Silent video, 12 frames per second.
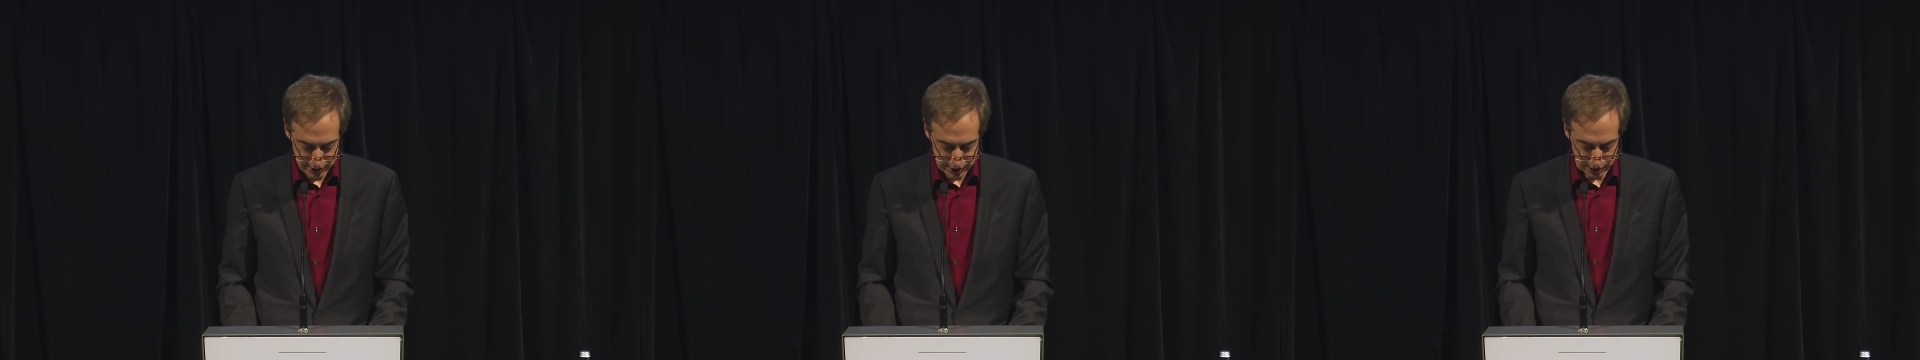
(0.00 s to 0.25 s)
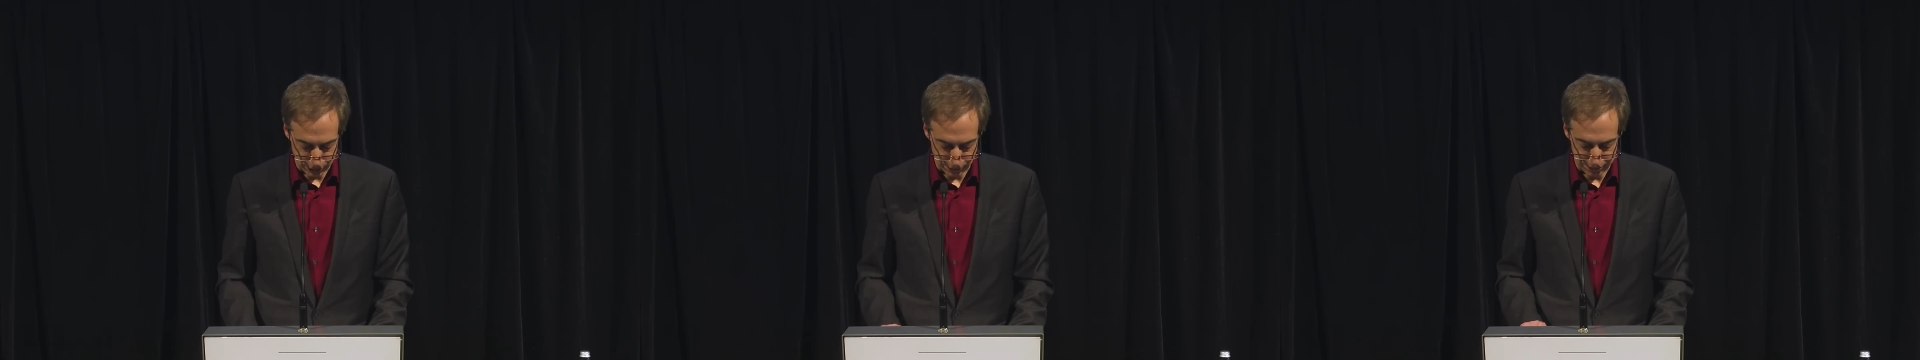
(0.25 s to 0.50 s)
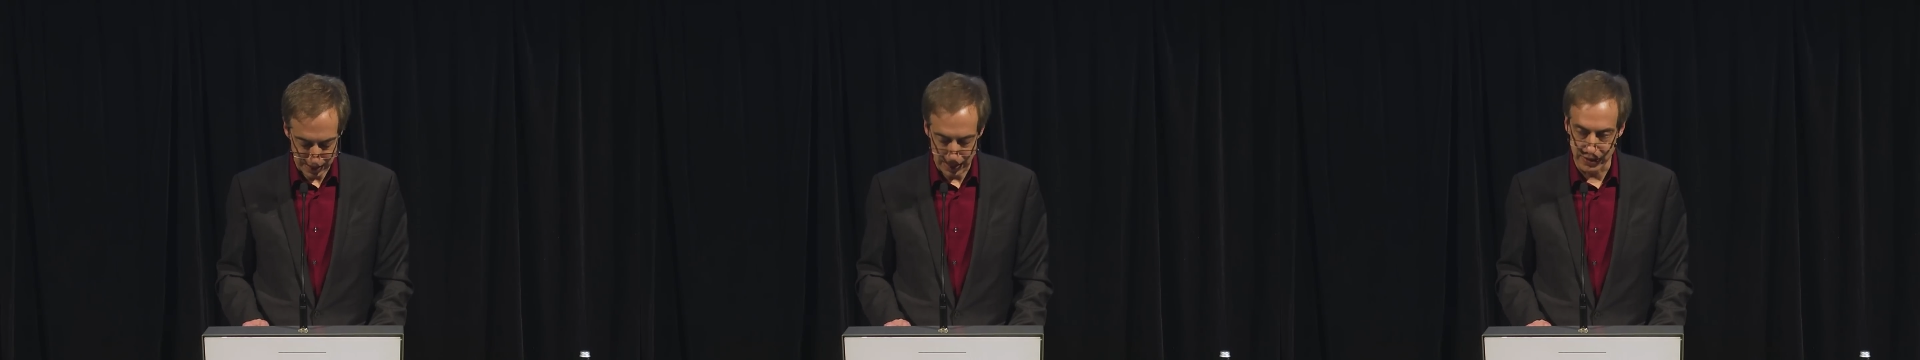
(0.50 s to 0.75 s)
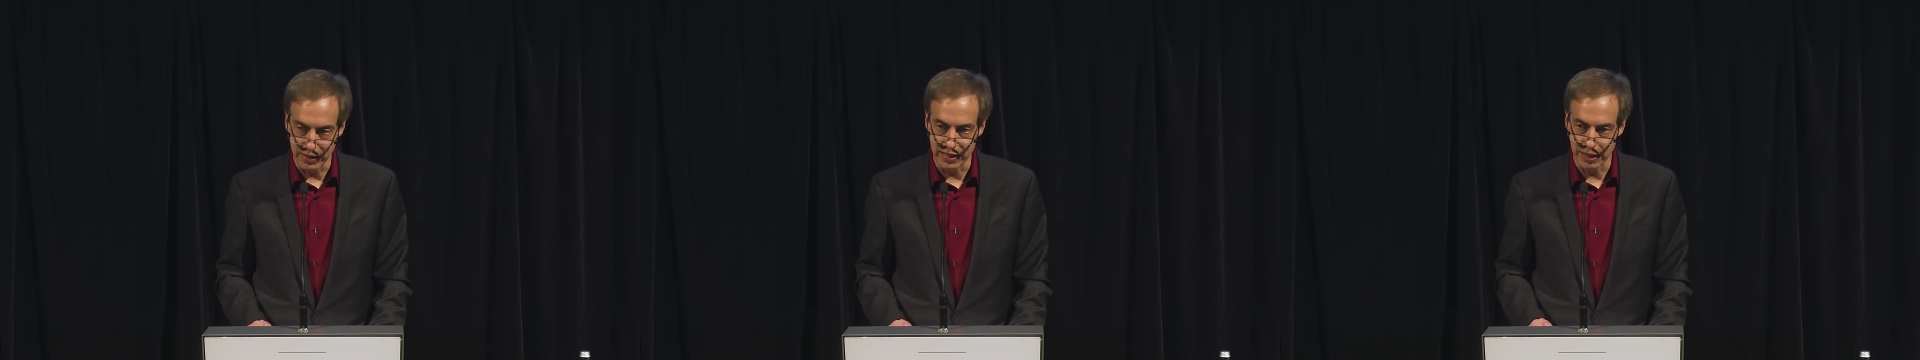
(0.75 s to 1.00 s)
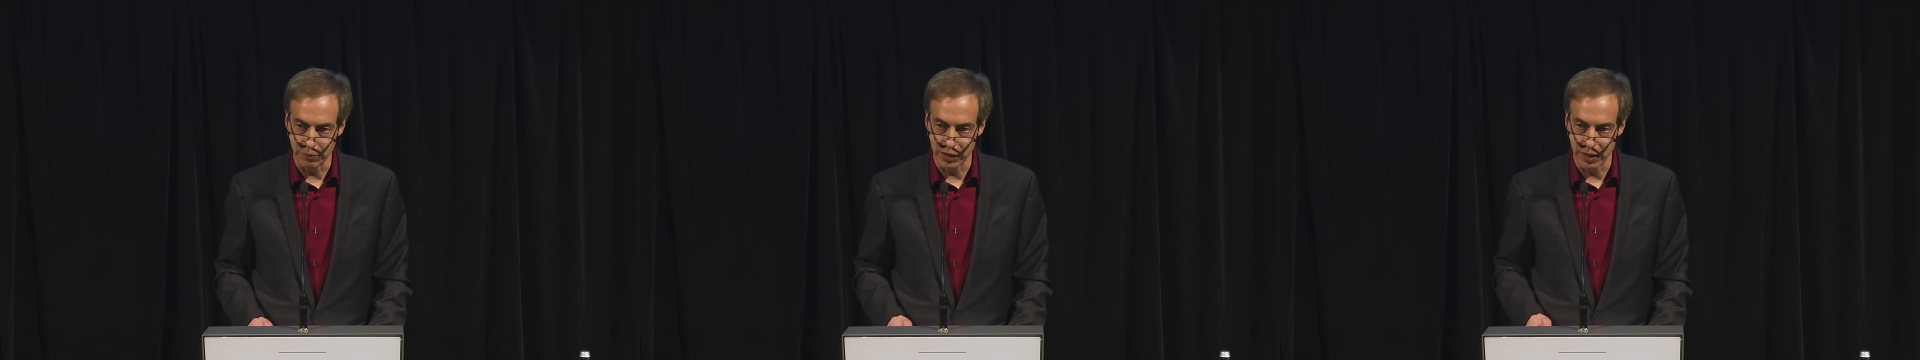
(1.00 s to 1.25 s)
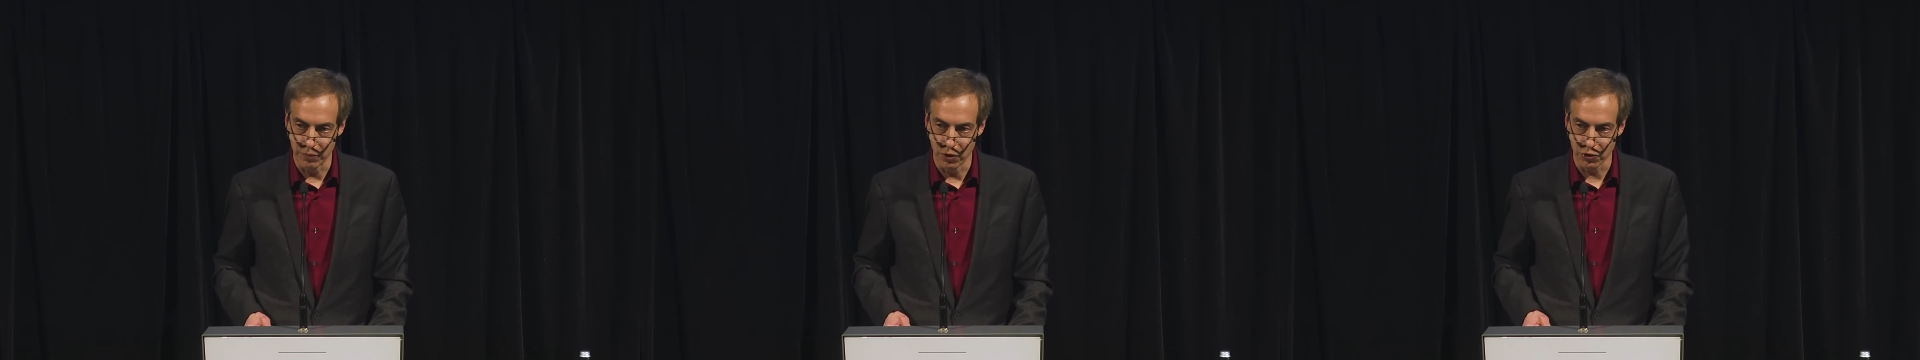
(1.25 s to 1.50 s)
in a profound and
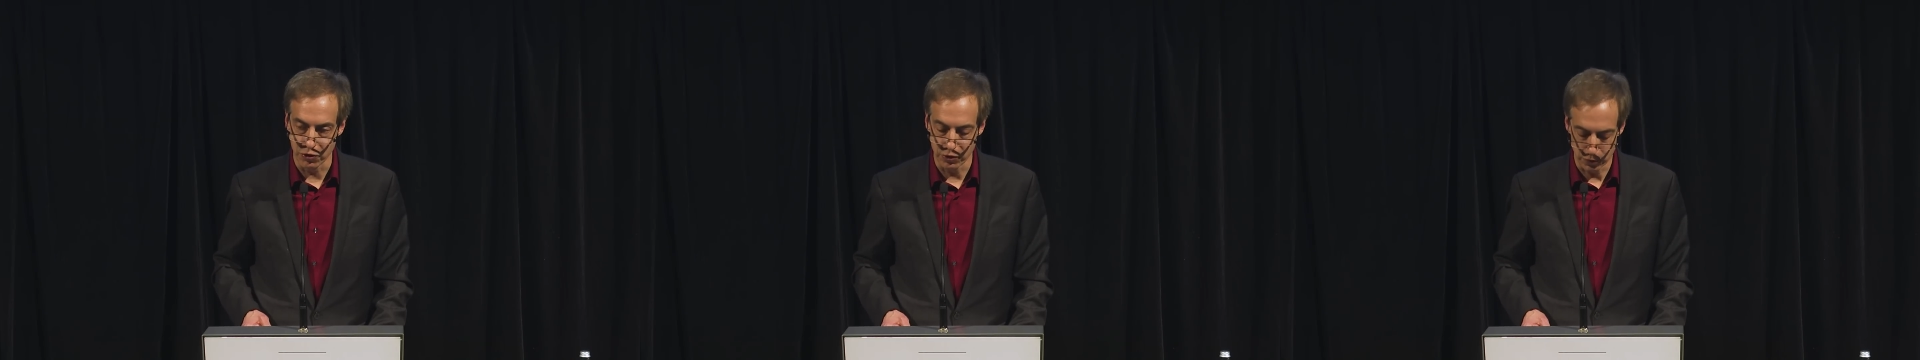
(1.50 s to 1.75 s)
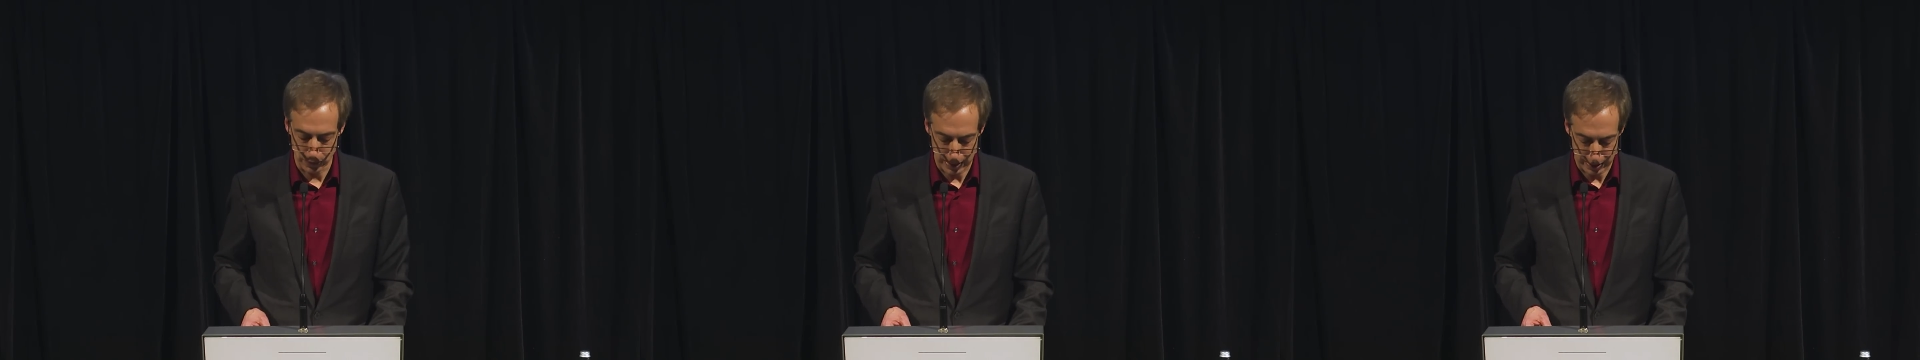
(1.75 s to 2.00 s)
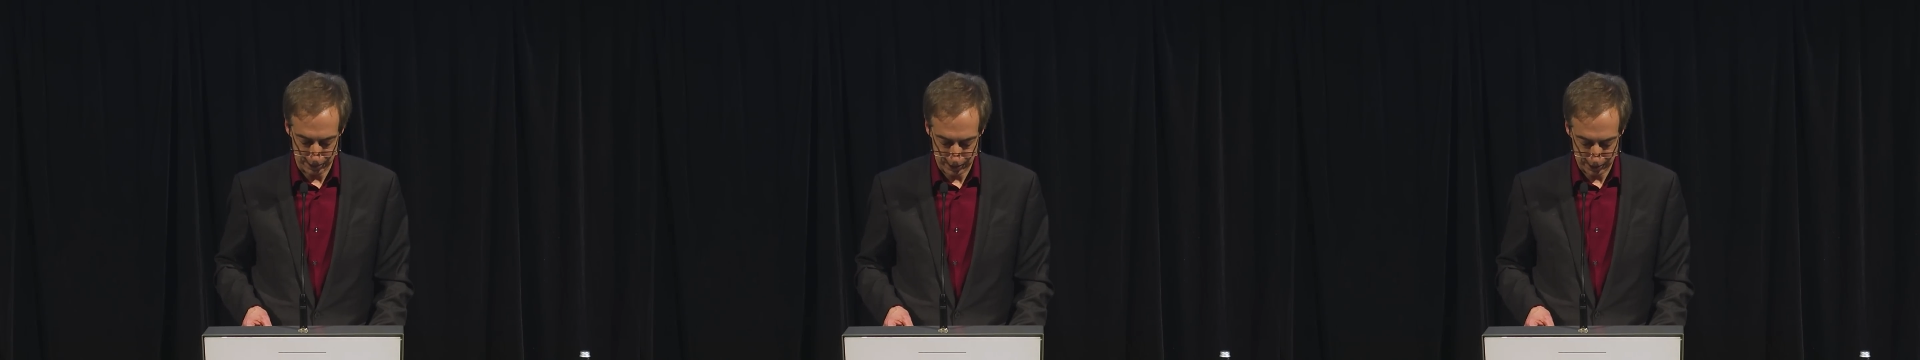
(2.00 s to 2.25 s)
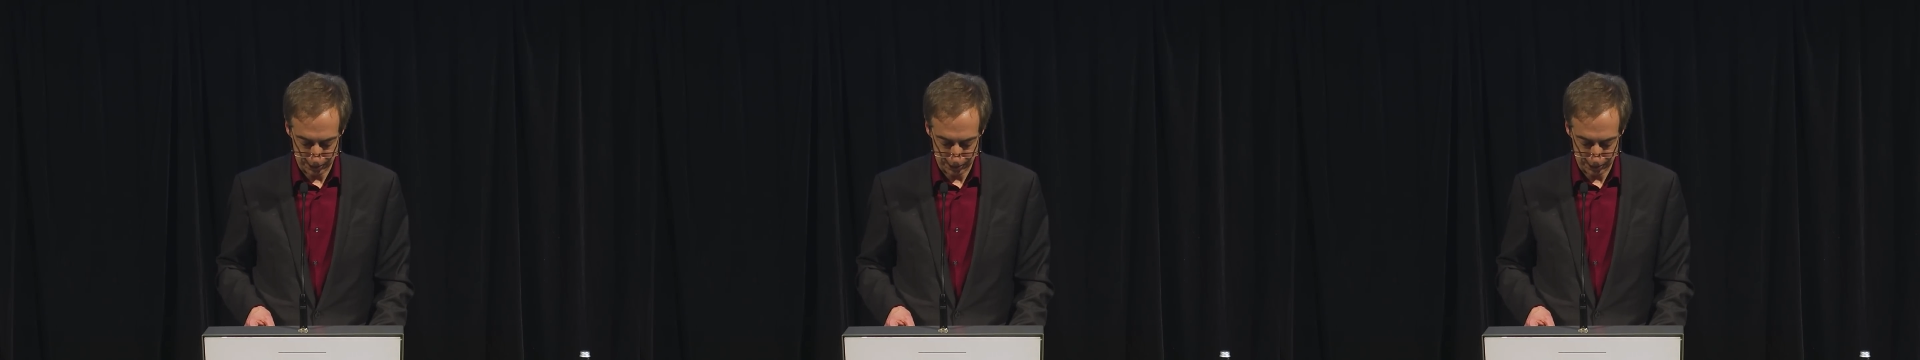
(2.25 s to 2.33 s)
deeply emotional way.